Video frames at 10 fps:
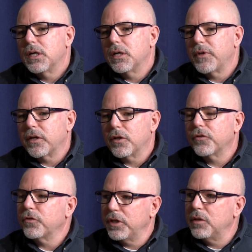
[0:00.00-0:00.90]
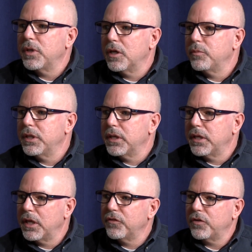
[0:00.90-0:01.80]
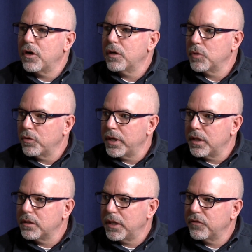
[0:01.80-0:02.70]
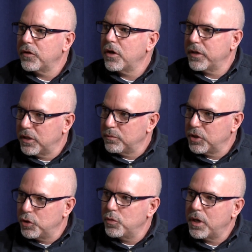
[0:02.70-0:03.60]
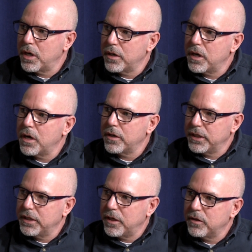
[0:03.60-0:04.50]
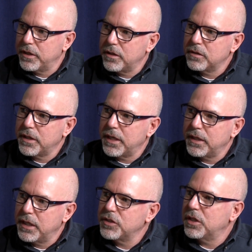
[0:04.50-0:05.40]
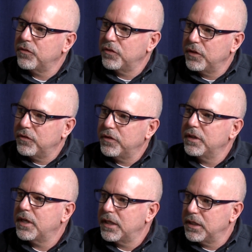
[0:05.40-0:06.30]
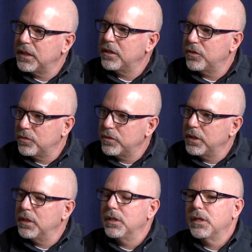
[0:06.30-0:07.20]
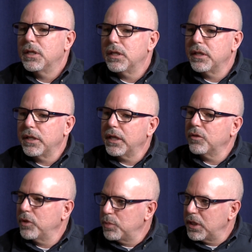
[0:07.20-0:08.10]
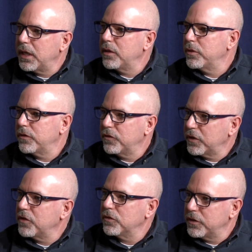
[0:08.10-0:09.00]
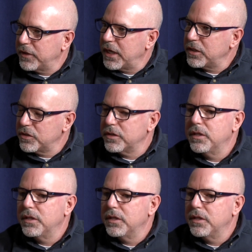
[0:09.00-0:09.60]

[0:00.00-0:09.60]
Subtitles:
They can also email me at srmurrell, SRMURRELL, at hfcc.edu, and I can reply with a schedule attached.